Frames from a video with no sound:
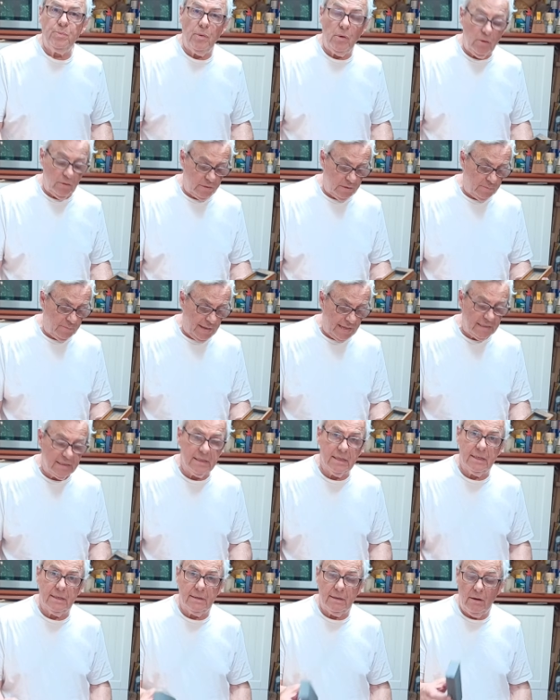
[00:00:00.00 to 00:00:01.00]
bought the
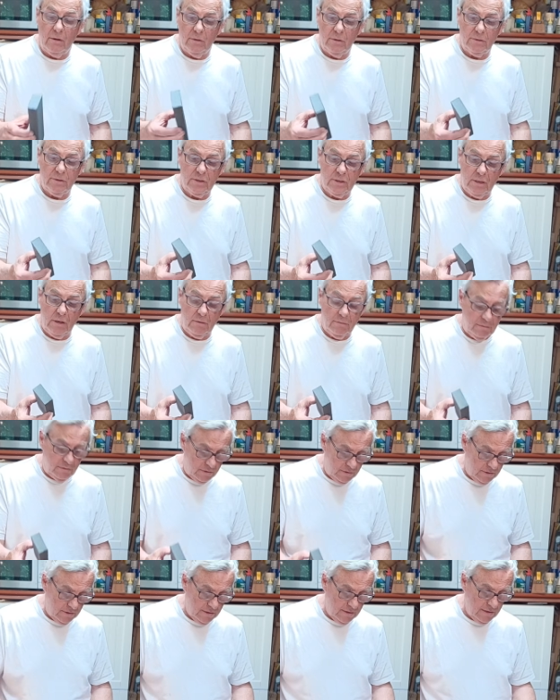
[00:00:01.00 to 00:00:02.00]
basic oil stone.
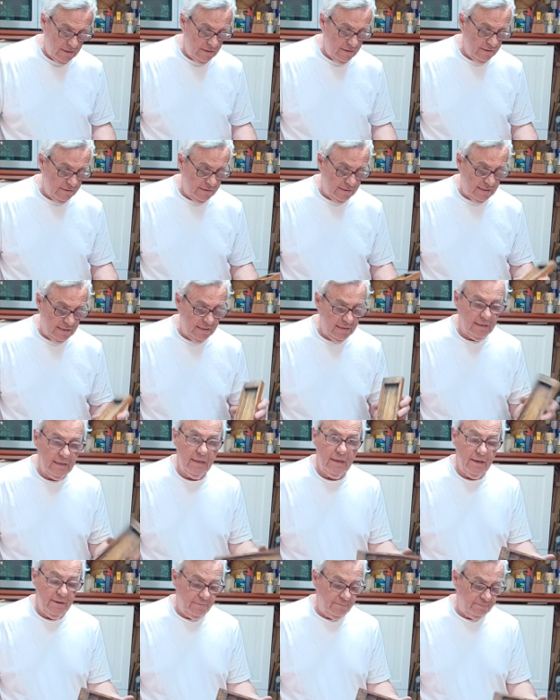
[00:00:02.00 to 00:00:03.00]

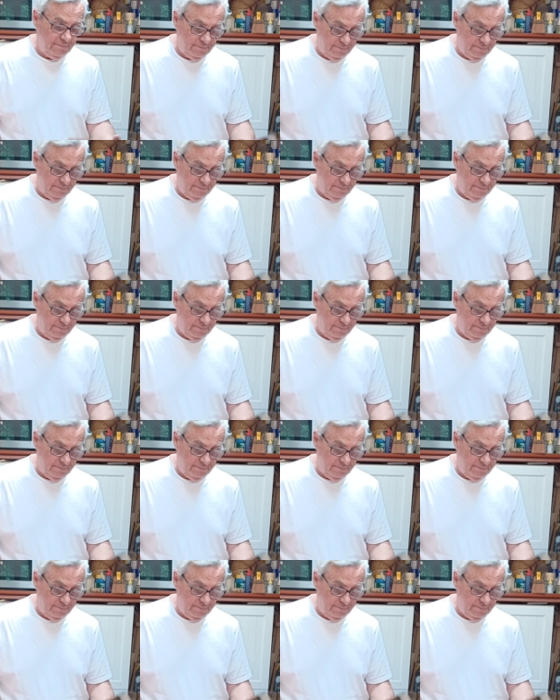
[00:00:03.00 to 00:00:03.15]
The